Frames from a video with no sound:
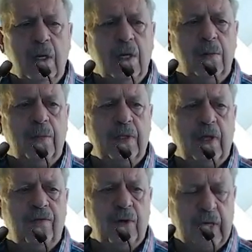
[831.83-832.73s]
but they
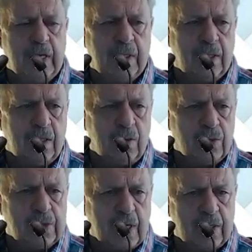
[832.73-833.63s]
forget that there
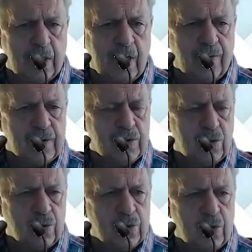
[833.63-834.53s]
was other covers
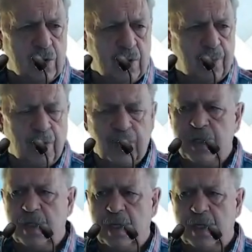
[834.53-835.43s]
also on the policy
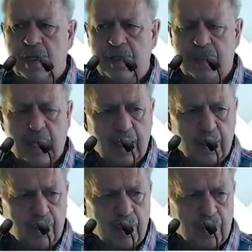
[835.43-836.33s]
that has taken
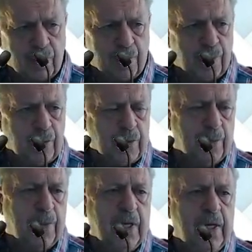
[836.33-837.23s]
part of the
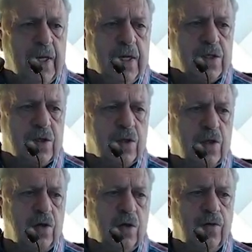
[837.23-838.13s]
premium. So
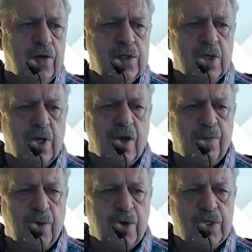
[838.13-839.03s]
the universal
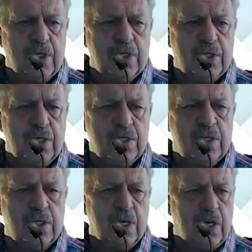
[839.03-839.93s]
life policy
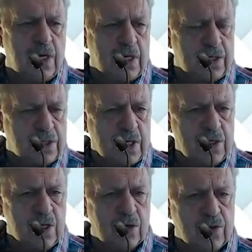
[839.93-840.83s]

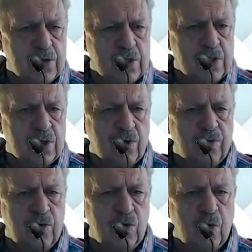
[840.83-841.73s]
essentially consisted
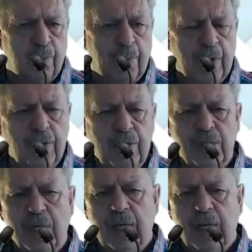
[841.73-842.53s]
of two components,